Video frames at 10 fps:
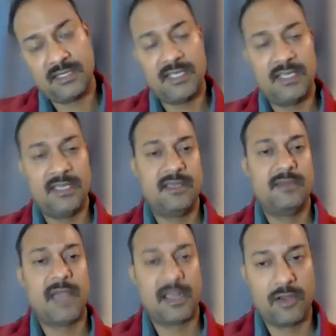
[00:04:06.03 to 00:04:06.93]
the
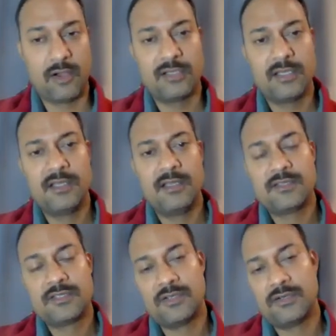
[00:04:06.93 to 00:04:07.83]
backlog.
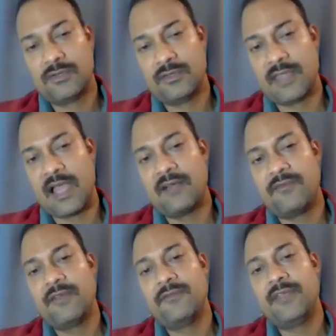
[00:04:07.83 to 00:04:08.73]
So that
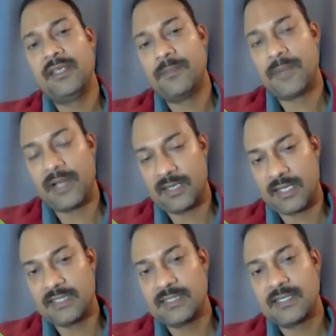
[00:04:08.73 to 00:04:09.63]
way we
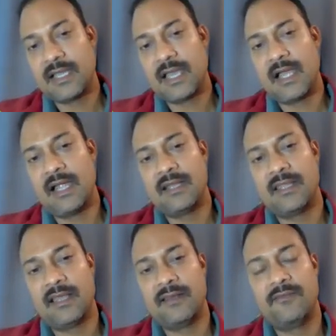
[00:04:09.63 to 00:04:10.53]
prioritized and
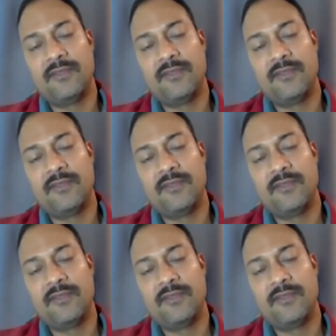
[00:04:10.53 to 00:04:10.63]
then